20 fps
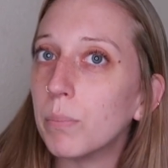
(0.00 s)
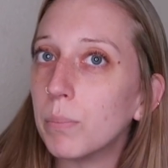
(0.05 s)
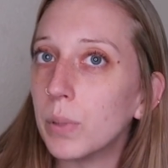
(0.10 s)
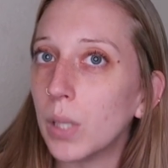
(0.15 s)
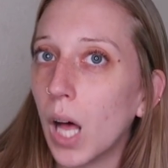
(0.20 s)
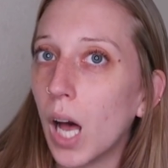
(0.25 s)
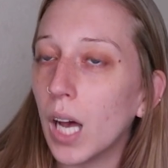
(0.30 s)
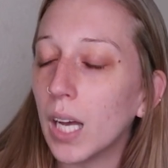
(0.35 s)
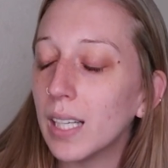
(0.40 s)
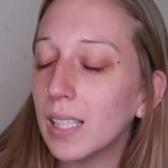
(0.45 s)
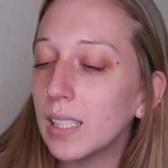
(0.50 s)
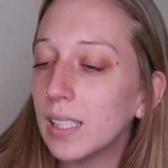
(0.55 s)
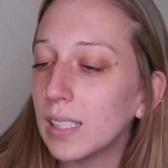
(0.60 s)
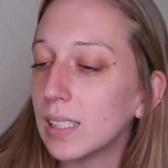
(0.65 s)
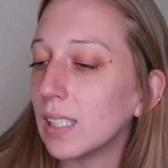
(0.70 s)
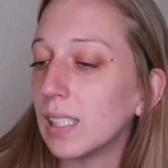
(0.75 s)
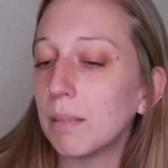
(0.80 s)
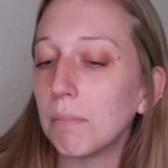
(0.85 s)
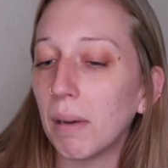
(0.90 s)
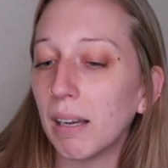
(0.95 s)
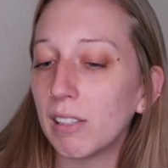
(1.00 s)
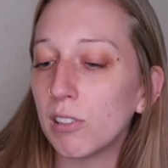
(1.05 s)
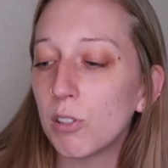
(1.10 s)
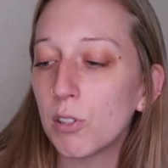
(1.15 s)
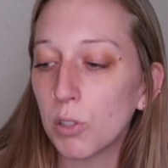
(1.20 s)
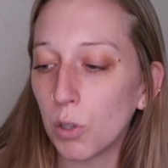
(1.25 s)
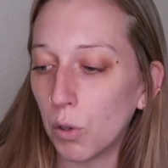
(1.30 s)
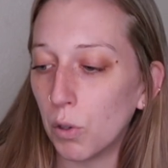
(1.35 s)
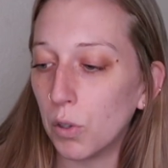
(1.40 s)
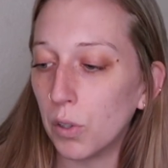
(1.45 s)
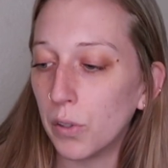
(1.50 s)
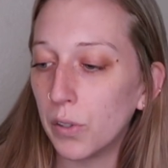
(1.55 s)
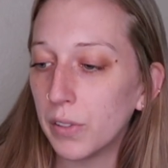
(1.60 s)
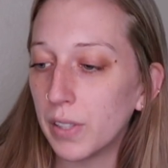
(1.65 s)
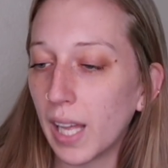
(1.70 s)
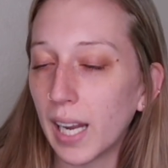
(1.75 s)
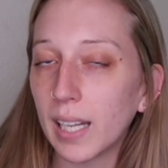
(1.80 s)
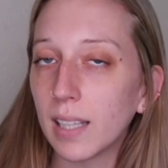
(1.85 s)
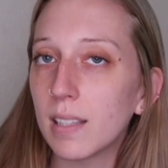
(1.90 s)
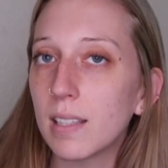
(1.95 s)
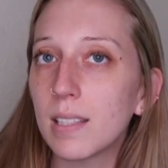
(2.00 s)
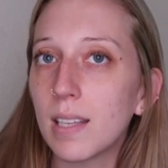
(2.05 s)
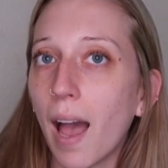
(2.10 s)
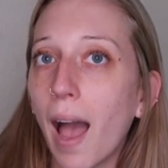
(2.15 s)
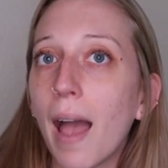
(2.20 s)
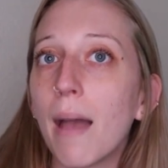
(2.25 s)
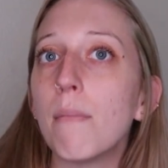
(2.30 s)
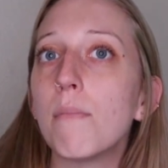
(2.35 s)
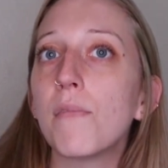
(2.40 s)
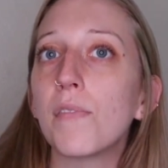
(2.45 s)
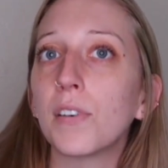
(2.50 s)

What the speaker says: blood and in my soul that it's time